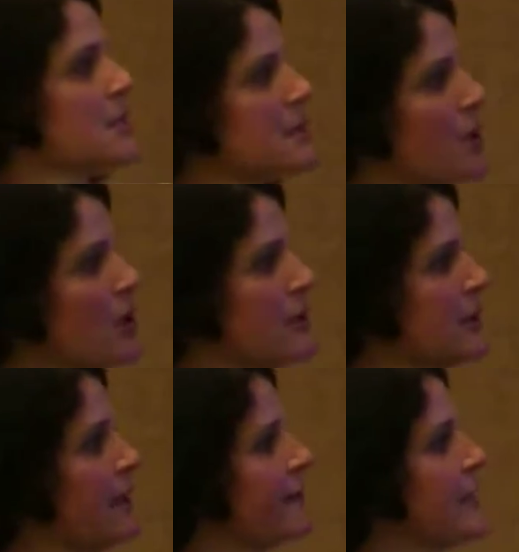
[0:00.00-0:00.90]
Smart
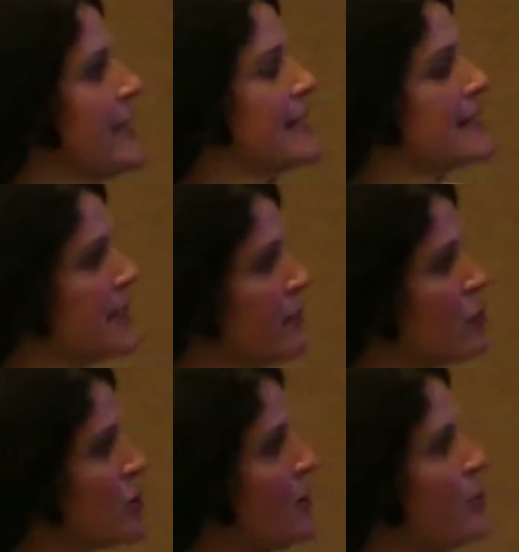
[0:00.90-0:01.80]
Recovery, Double
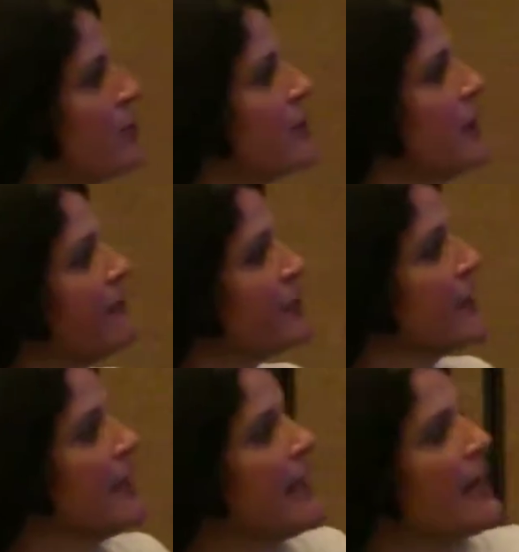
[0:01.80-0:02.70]
Trouble in
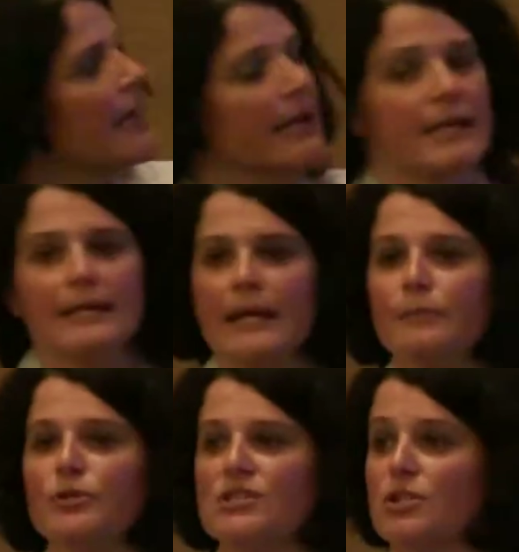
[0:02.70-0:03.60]
Recovery, and
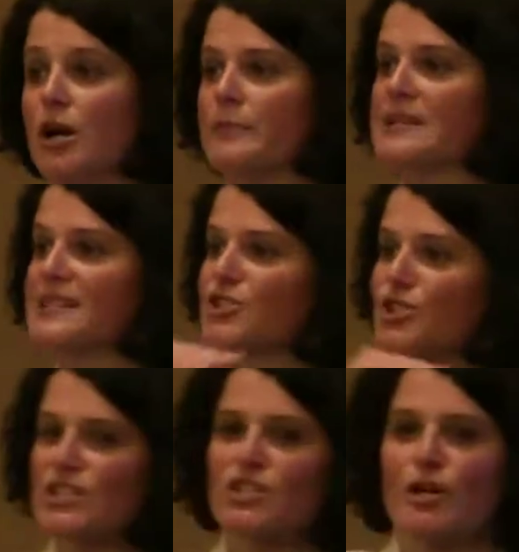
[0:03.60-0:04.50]
Gamblers Anonymous is
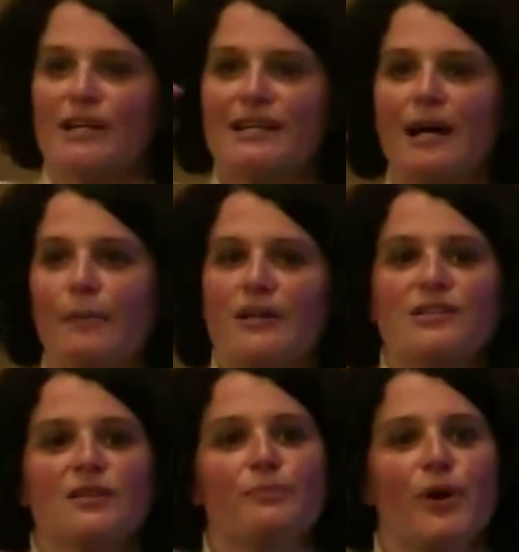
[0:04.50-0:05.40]
just starting to come
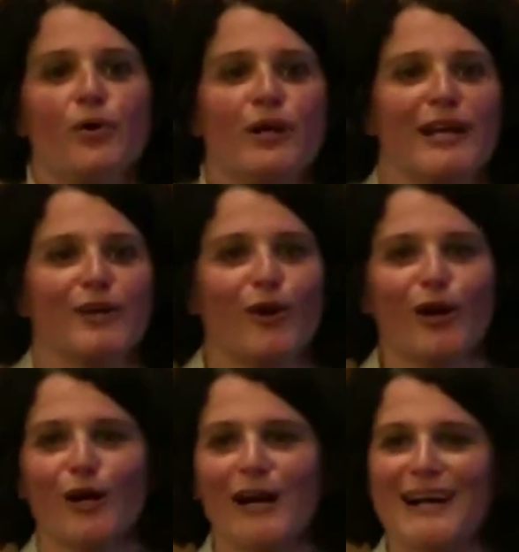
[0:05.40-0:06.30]
onto the boat in
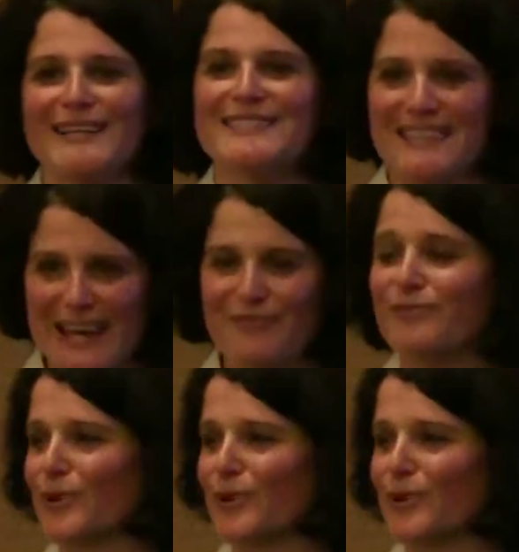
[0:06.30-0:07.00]
our state